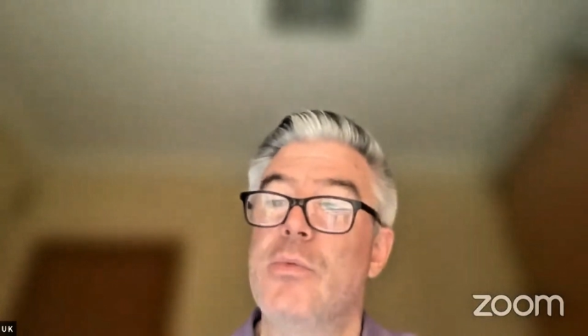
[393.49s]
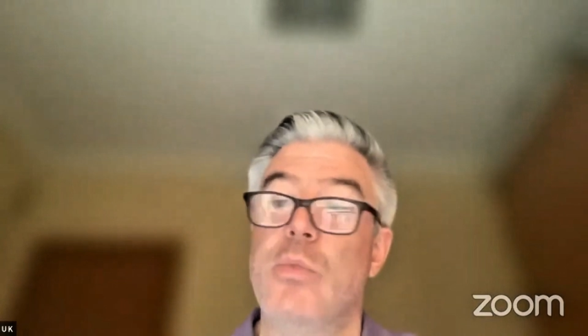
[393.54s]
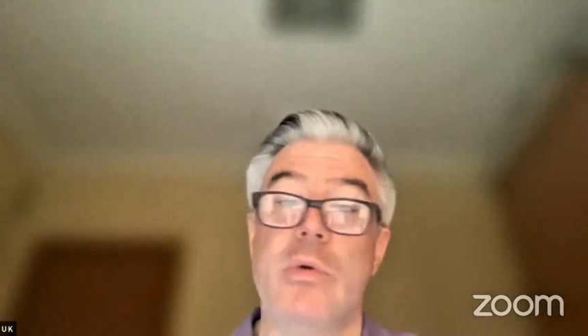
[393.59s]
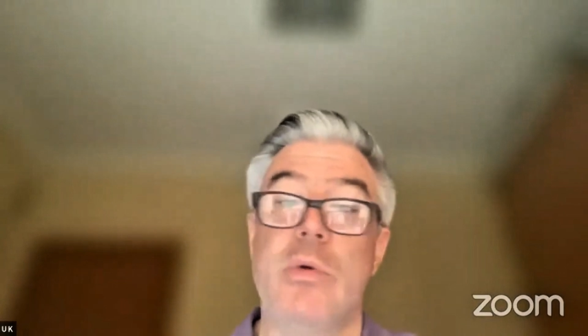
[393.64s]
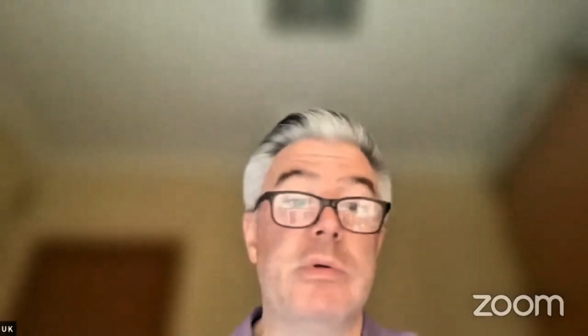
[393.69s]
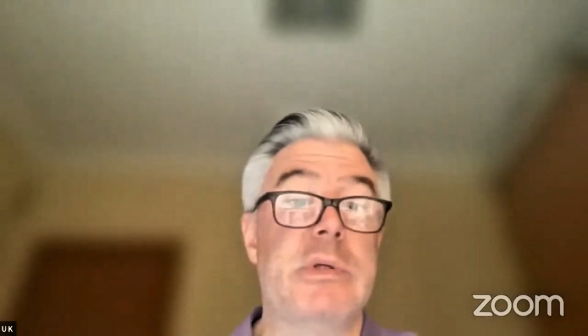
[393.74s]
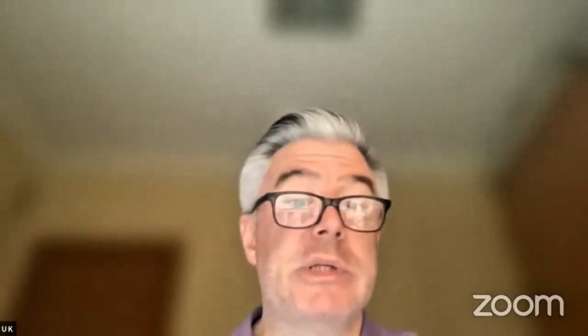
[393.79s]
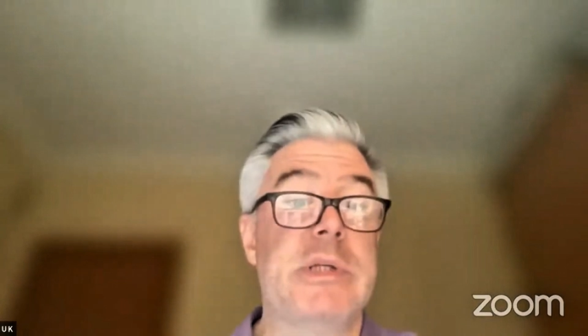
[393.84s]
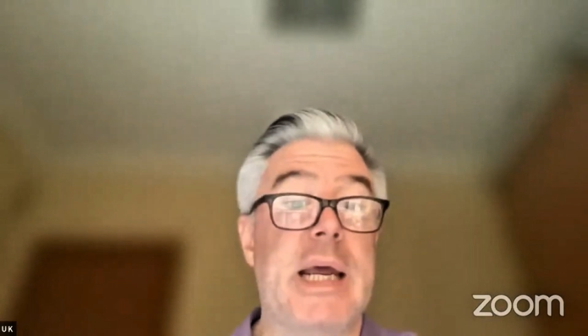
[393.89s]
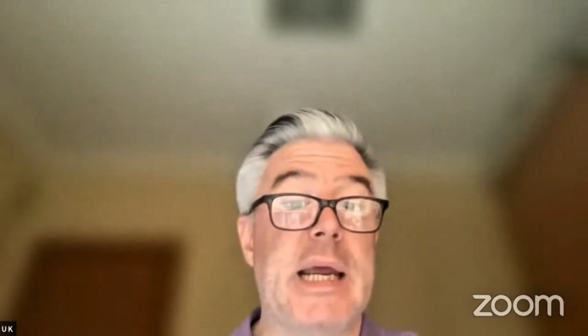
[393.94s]
we
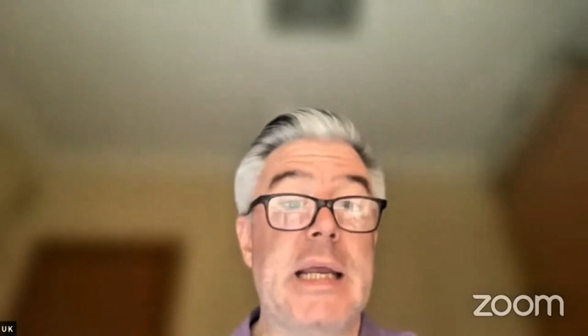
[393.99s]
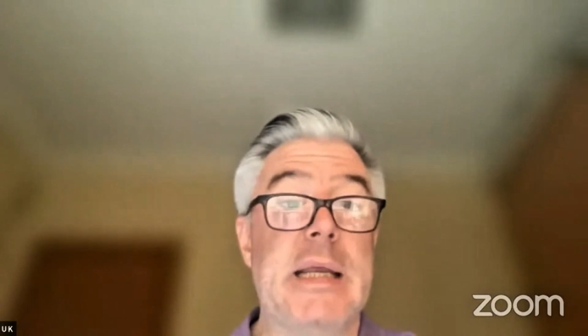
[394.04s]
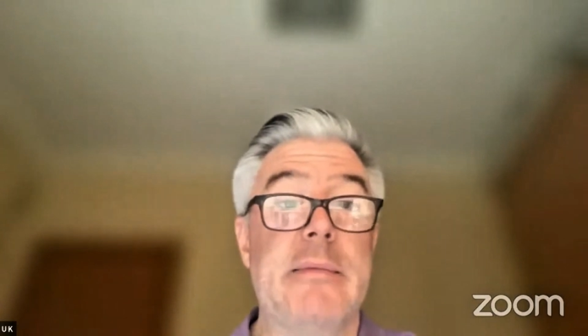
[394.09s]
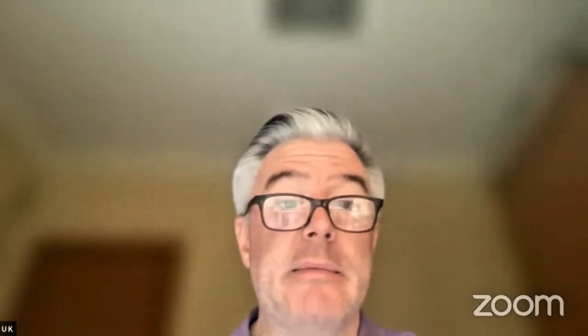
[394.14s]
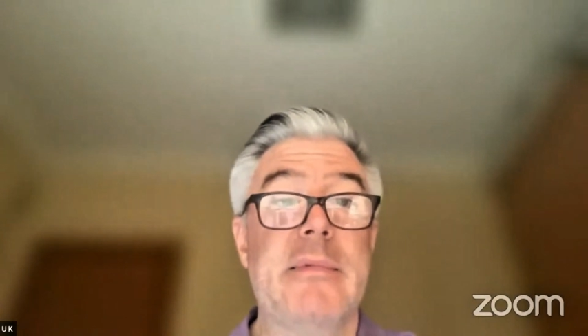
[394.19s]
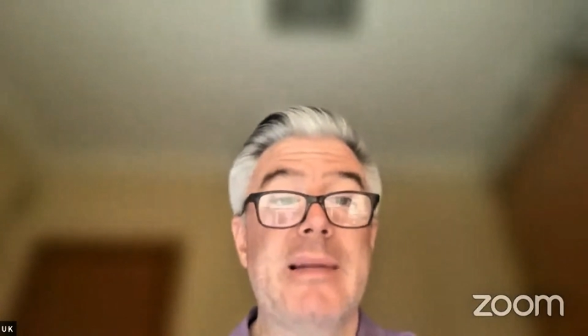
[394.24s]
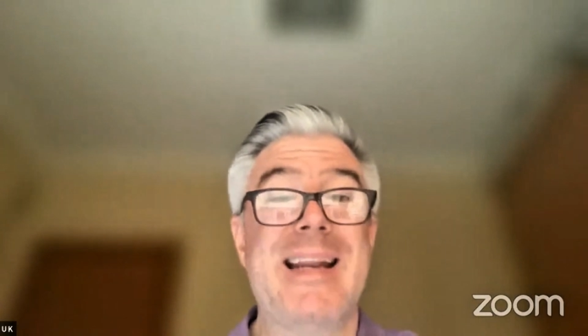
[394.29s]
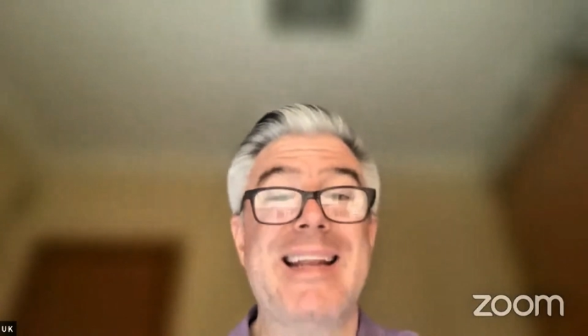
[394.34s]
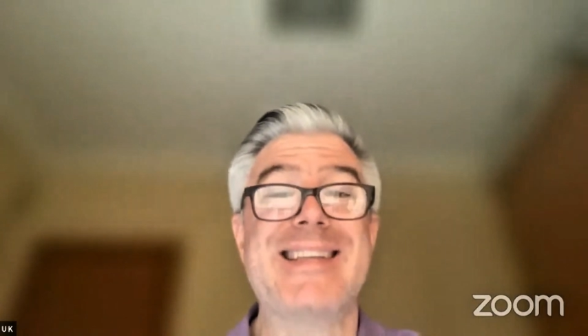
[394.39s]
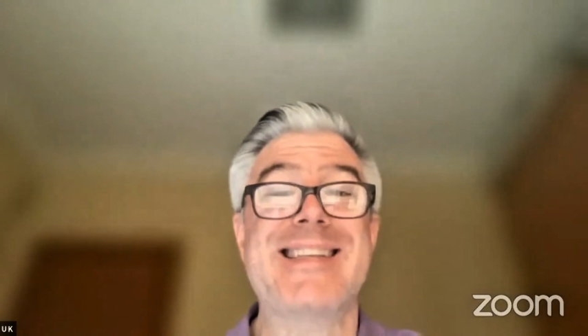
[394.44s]
would
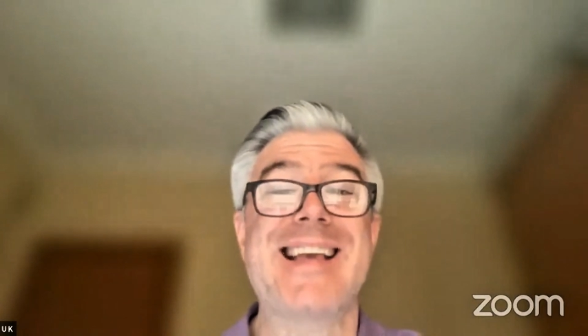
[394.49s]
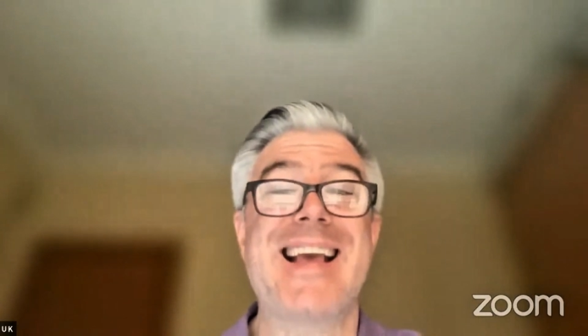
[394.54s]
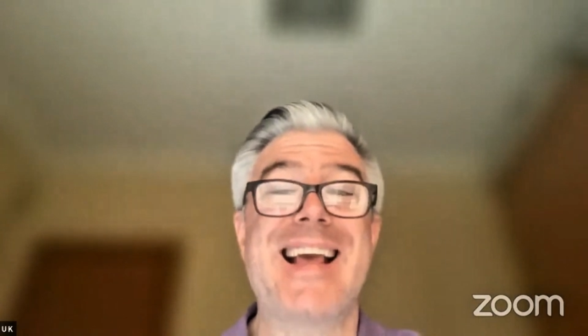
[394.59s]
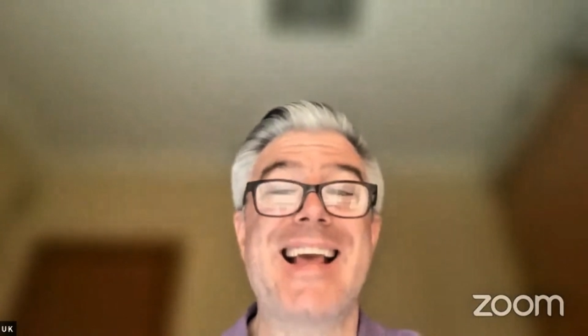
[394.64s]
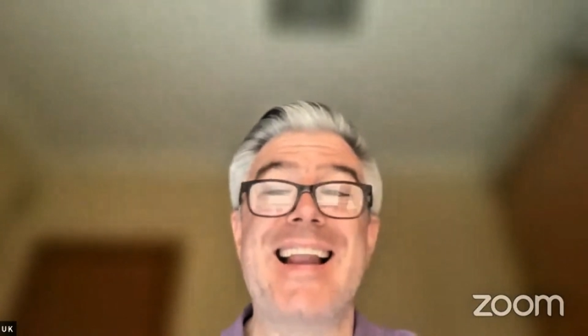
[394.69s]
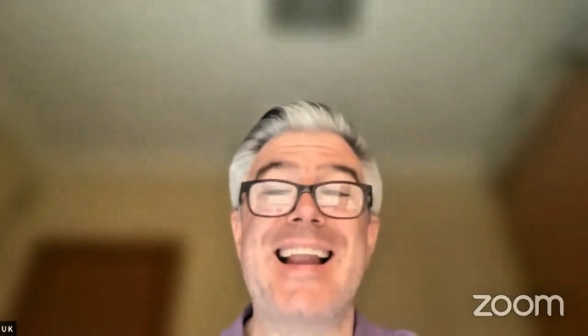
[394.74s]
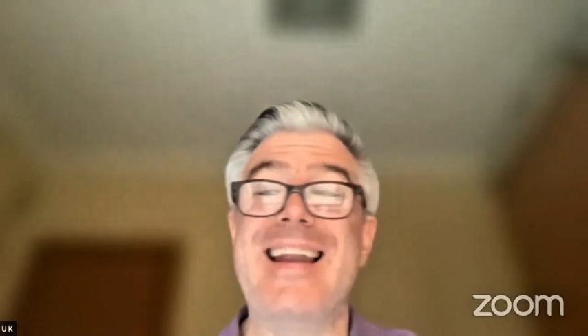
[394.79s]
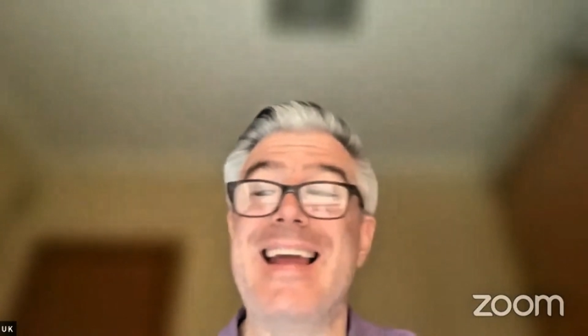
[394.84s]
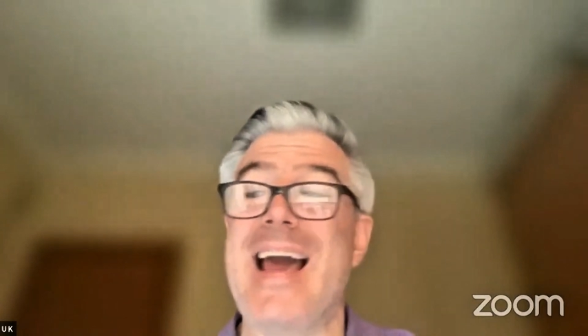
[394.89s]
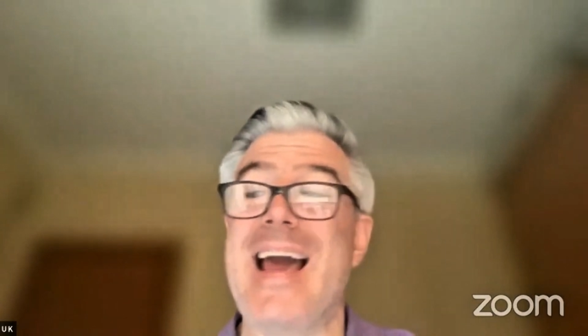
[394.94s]
say that it's
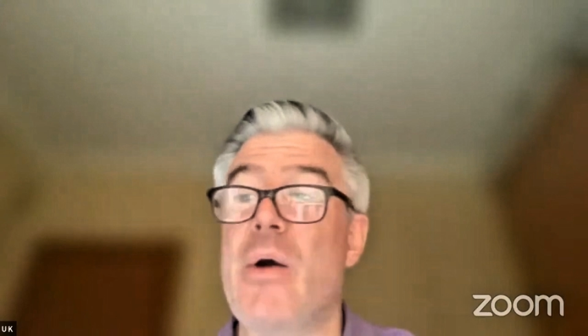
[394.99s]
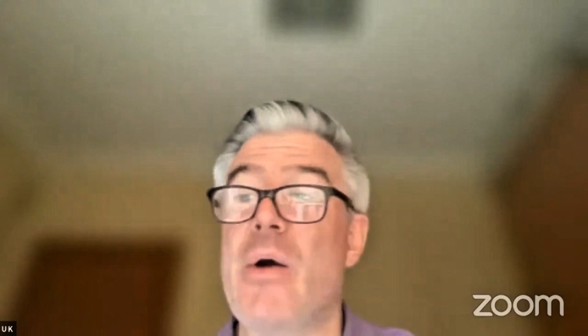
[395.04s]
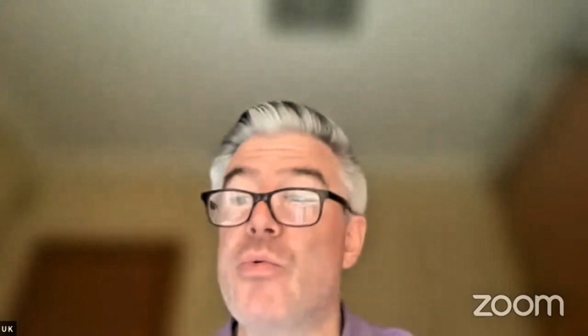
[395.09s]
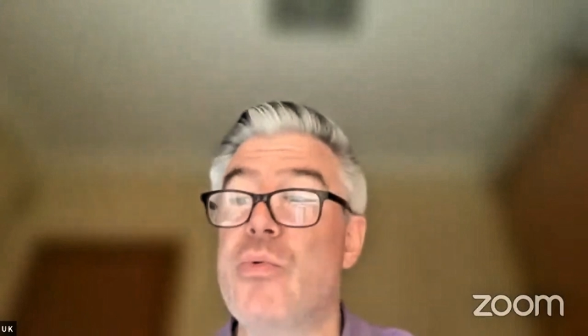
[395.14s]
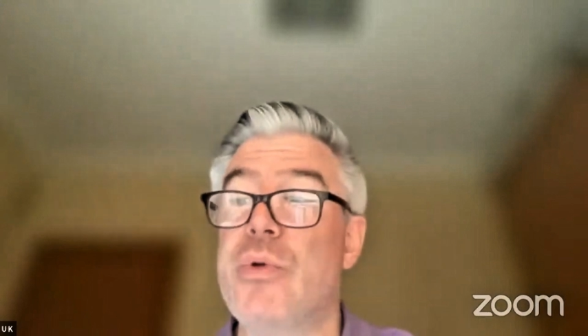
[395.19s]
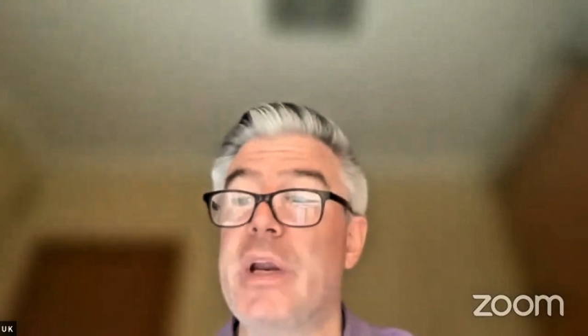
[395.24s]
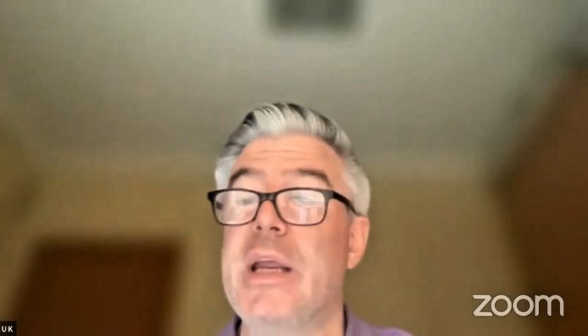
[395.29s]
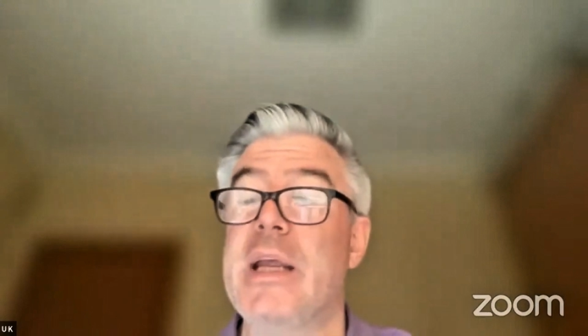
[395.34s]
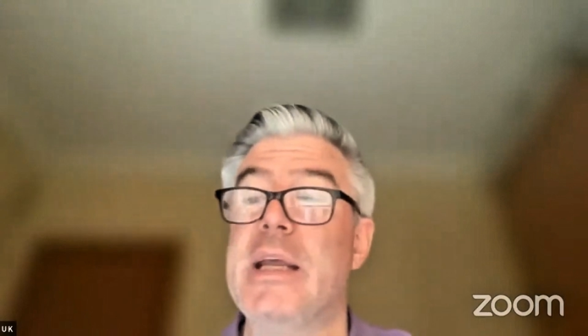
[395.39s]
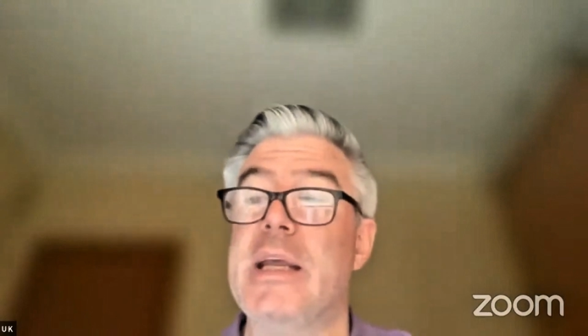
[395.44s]

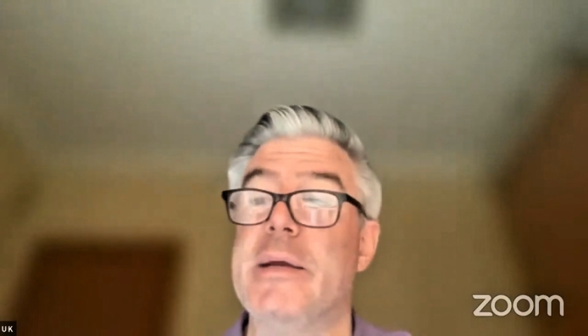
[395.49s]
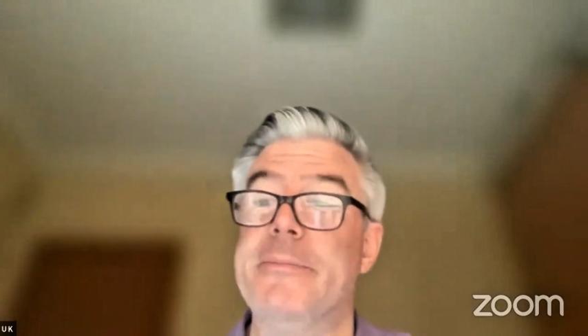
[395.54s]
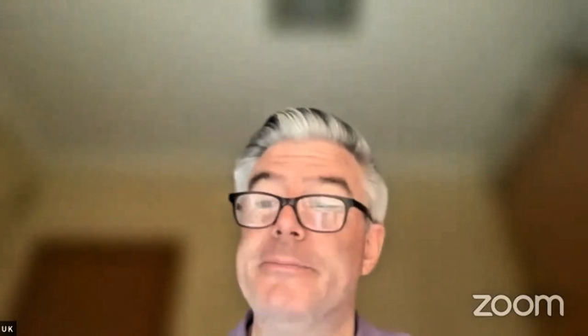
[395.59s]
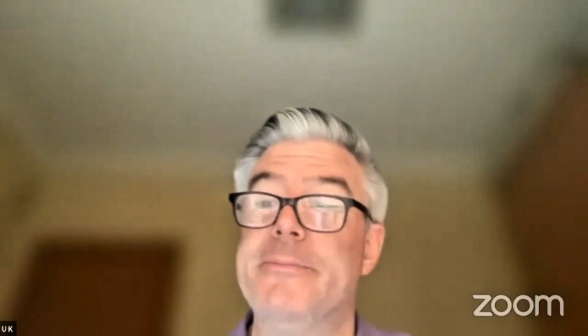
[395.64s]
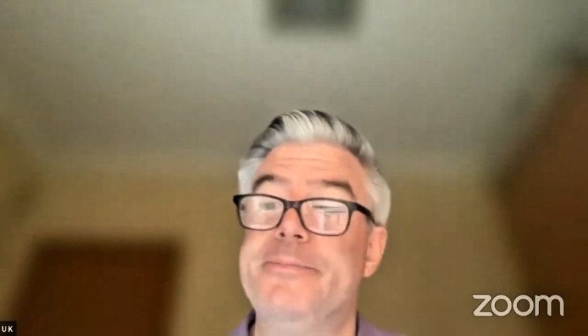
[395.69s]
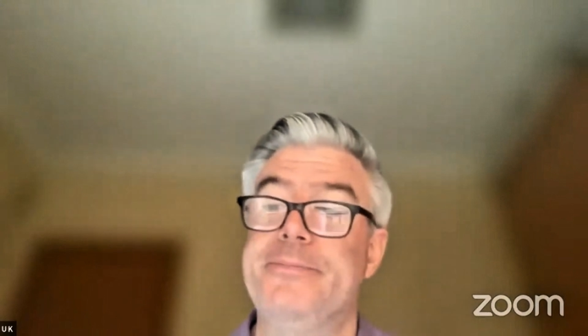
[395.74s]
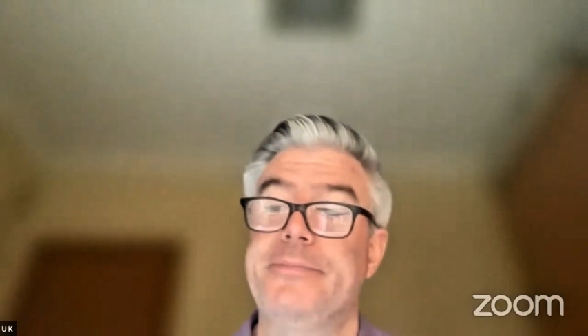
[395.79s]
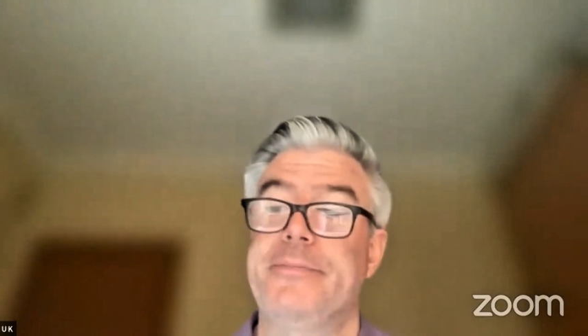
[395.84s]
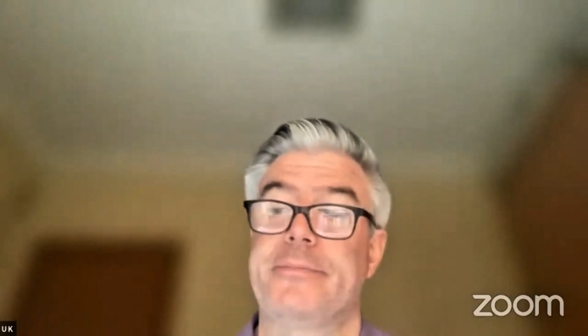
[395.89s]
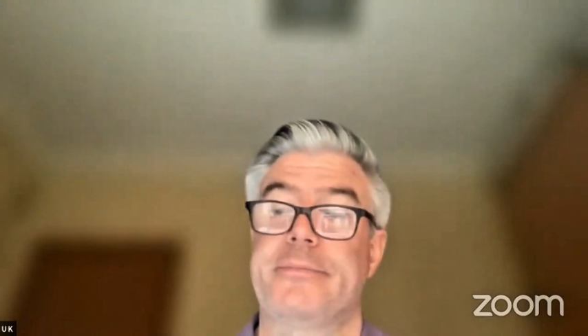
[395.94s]
cloudy.